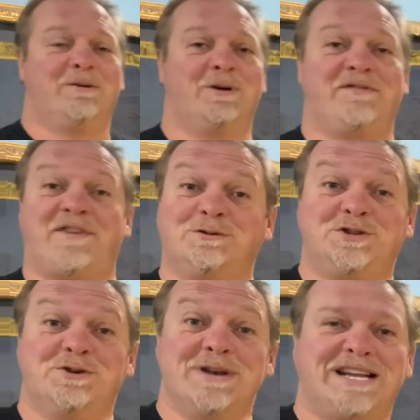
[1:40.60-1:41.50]
with folks
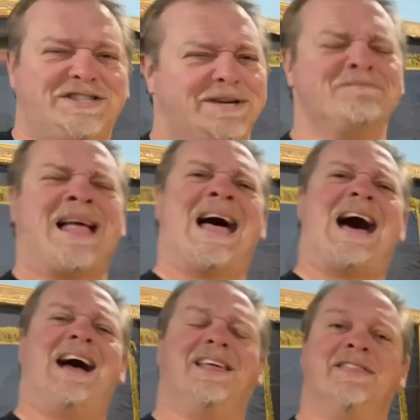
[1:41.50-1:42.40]
shooting at you?
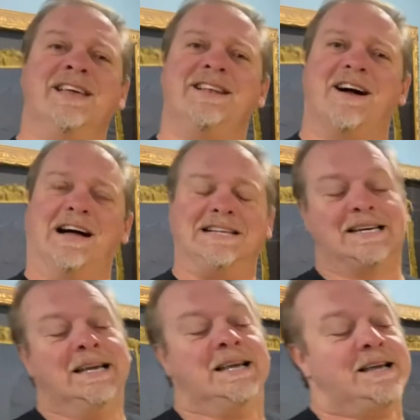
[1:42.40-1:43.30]
I think not.
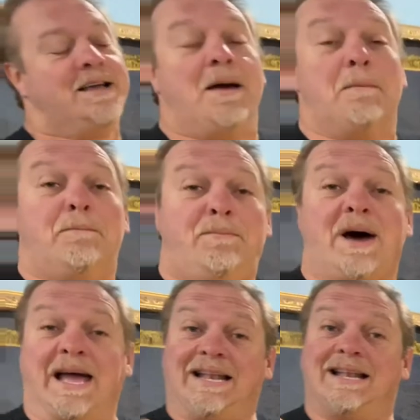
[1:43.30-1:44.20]

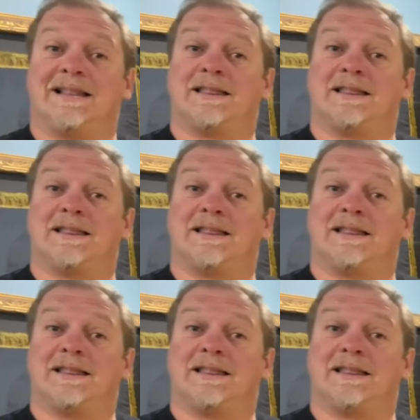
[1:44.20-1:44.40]
But